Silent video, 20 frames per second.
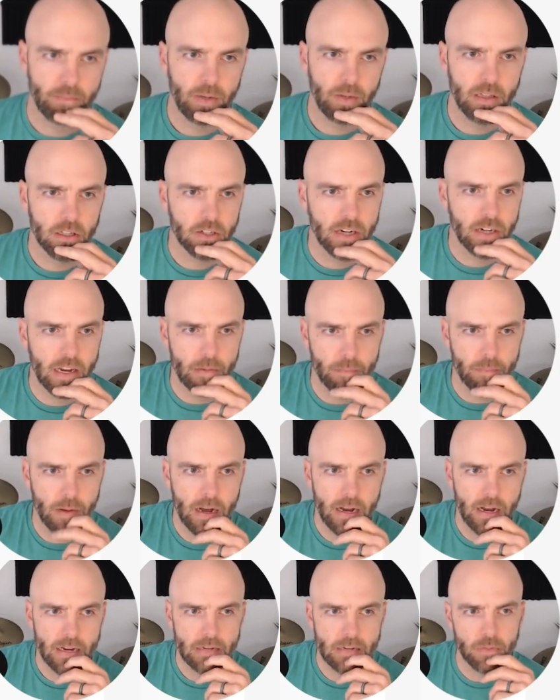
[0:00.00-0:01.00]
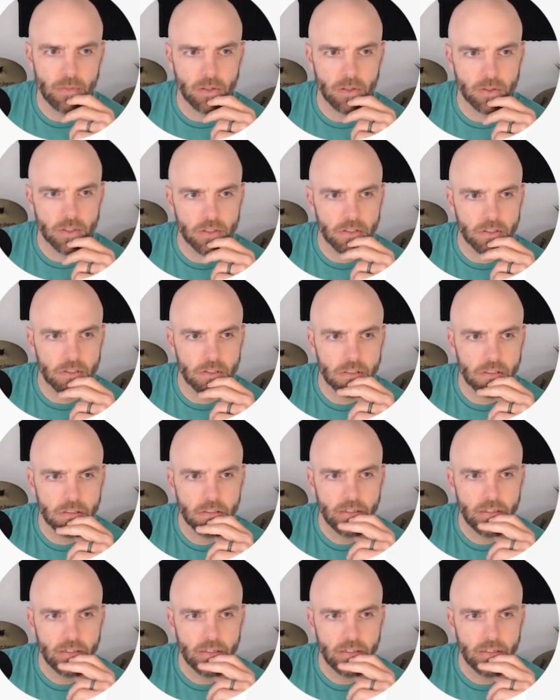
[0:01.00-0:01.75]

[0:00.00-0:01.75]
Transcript: Pillar and Pine Builders